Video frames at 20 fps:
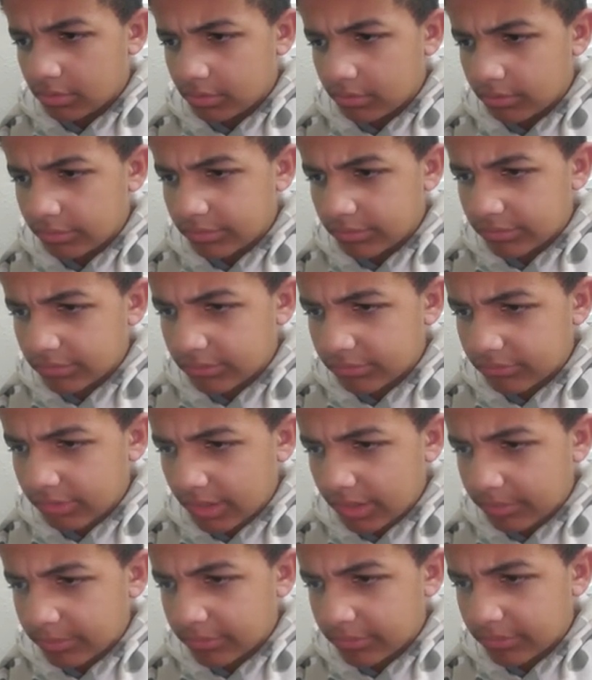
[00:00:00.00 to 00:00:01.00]
Loosen the
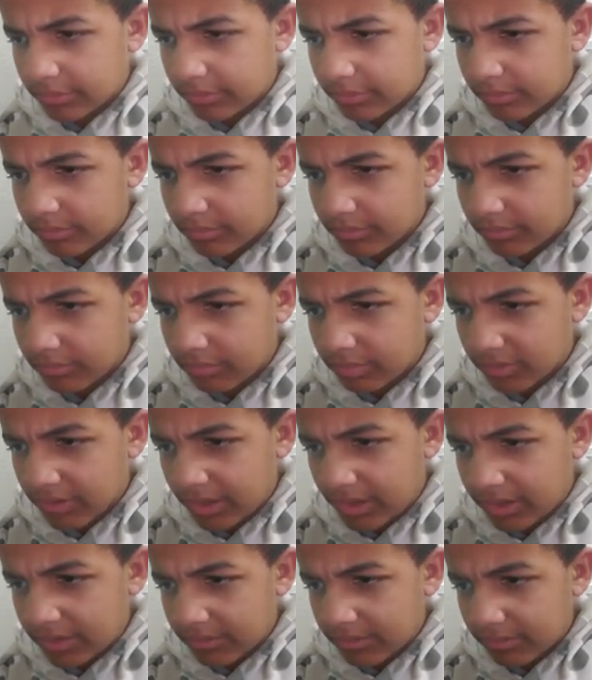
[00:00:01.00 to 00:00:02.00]
straps.
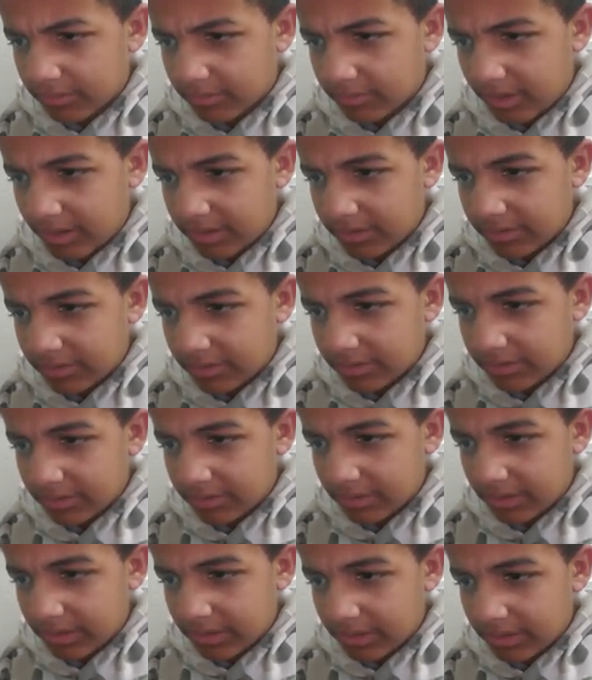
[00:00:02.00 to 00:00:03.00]
What?
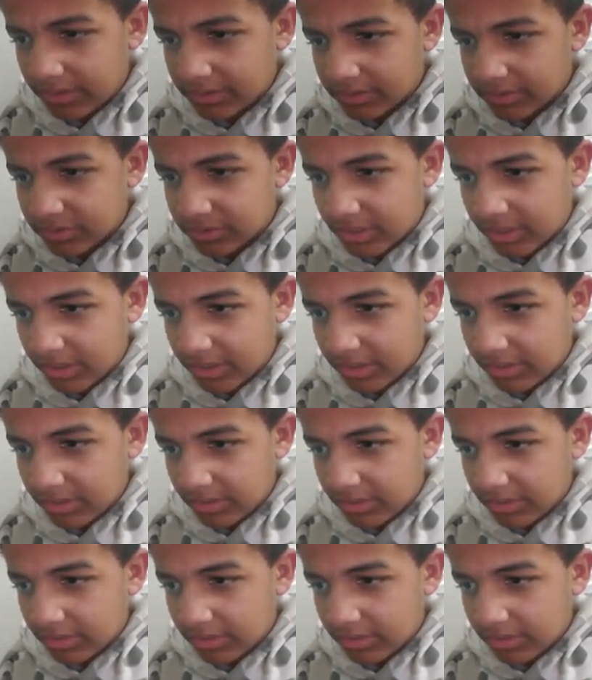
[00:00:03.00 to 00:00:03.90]
Binding giant?